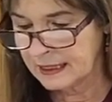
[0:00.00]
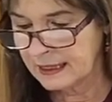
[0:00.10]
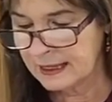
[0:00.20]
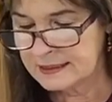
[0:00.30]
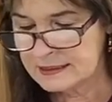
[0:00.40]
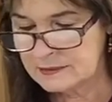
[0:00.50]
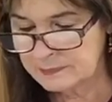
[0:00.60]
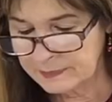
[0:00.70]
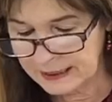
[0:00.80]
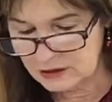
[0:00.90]

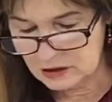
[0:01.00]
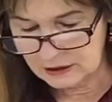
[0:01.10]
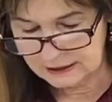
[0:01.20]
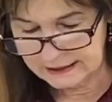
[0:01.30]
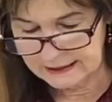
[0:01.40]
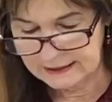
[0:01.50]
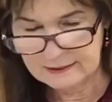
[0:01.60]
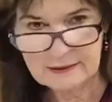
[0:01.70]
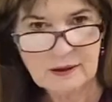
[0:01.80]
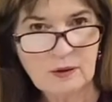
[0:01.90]
Especially
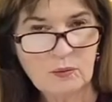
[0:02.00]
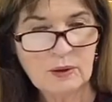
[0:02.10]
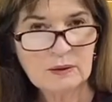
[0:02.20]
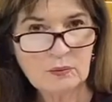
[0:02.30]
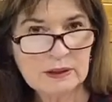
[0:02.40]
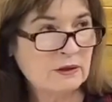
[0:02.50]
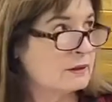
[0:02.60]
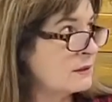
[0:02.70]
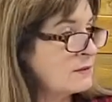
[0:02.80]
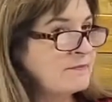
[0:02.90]
when
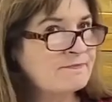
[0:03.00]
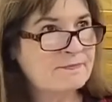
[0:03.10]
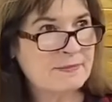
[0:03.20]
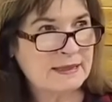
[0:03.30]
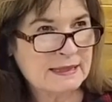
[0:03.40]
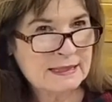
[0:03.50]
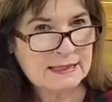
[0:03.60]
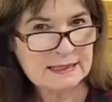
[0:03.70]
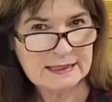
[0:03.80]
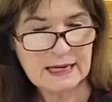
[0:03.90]
we're
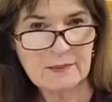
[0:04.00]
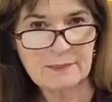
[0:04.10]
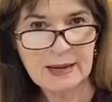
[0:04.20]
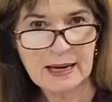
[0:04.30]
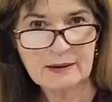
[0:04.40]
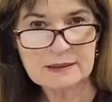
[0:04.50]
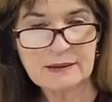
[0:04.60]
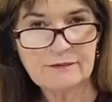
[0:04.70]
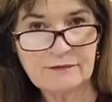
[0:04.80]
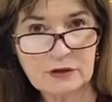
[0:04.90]
thinking about
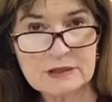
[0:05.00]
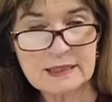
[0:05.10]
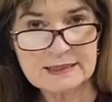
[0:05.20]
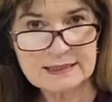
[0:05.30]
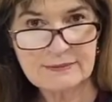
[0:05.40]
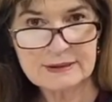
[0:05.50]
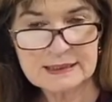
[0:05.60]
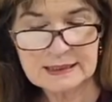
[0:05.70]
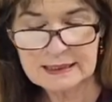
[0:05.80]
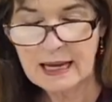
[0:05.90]
verse
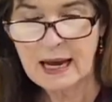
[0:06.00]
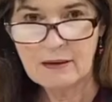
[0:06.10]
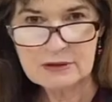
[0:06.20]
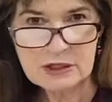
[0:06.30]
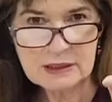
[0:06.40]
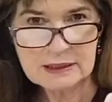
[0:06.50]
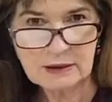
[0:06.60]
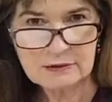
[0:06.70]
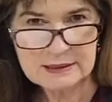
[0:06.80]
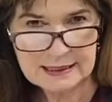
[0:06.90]
17. I want you to
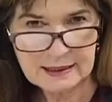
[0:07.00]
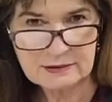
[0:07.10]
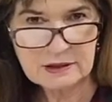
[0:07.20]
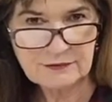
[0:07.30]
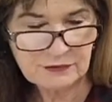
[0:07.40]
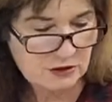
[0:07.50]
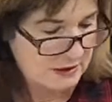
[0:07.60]
go down to verse